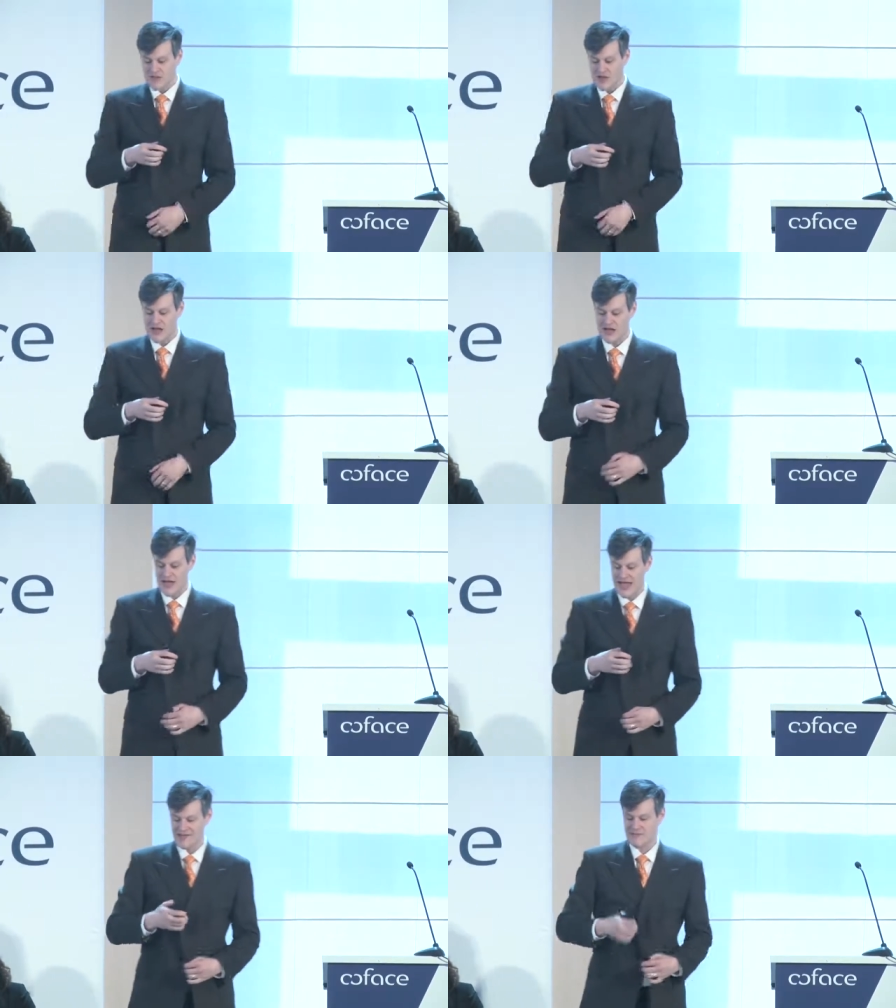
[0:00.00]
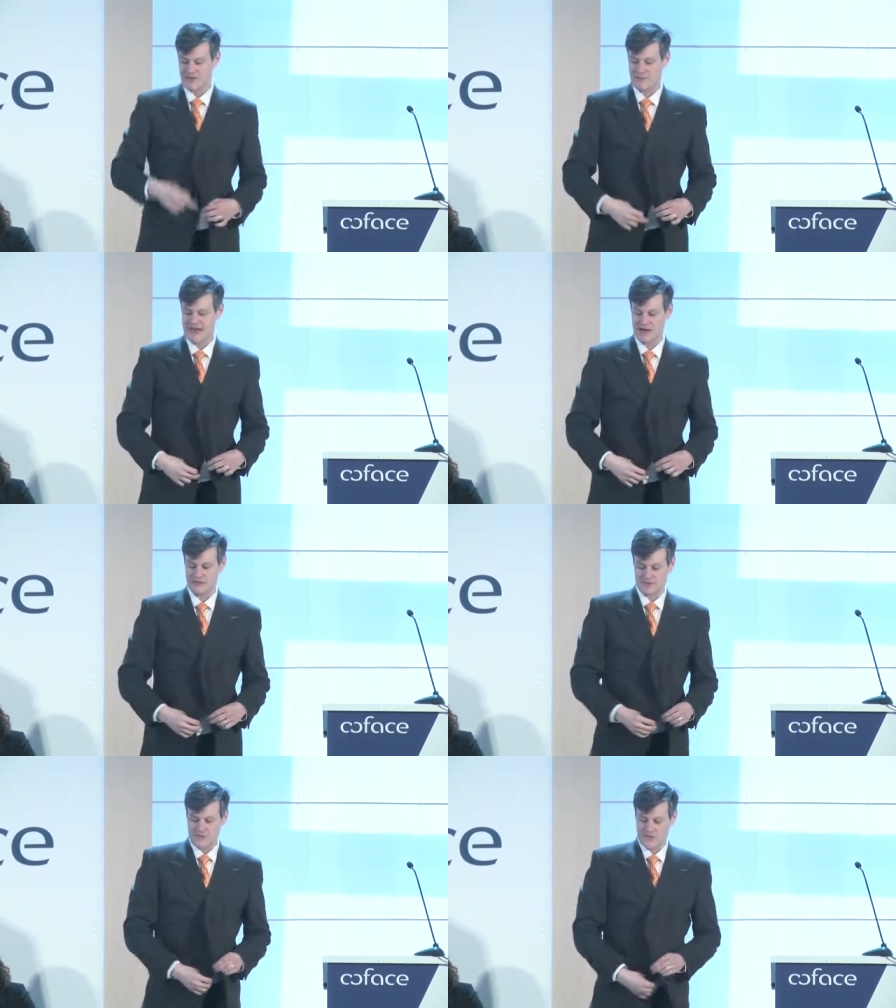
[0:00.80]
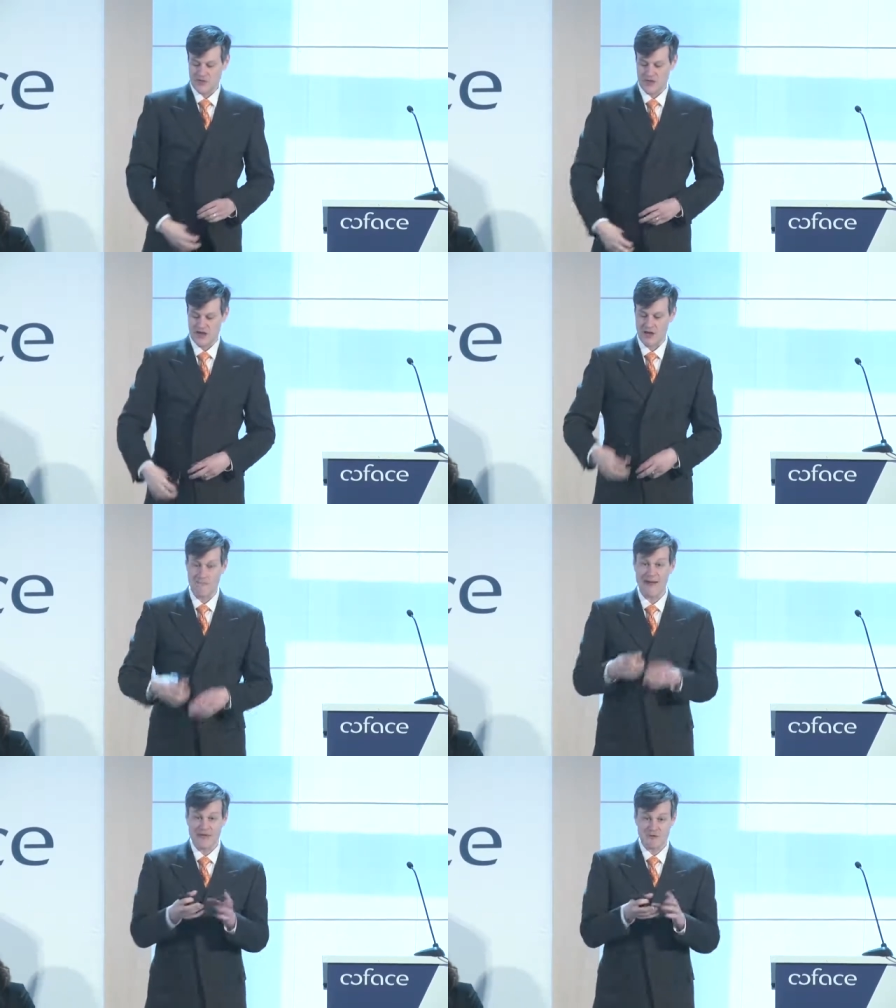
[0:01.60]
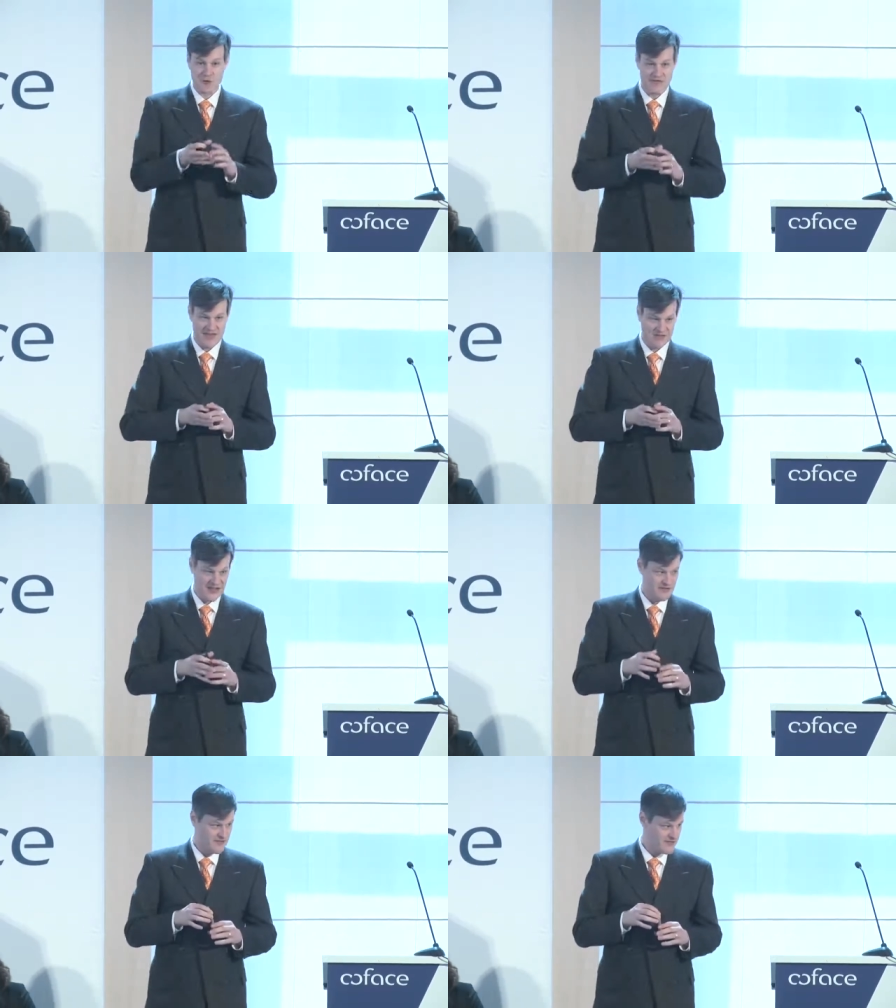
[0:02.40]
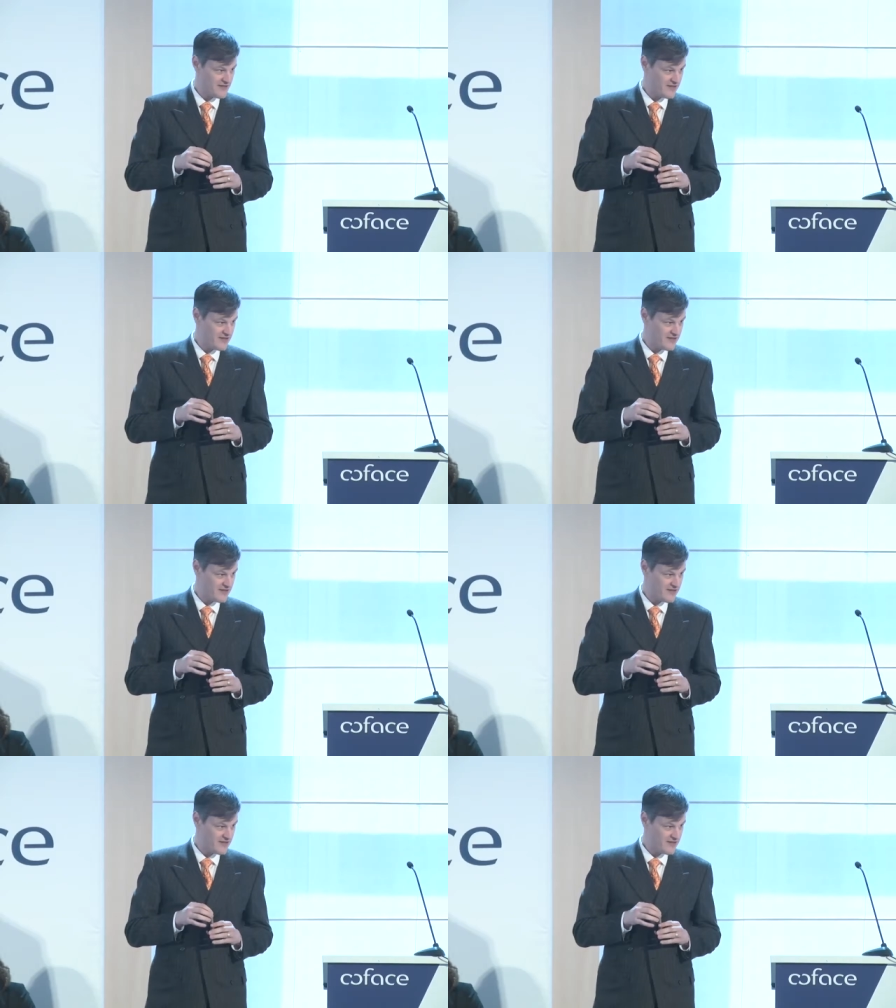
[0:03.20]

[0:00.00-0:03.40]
uh, has been about uh, microsatellites.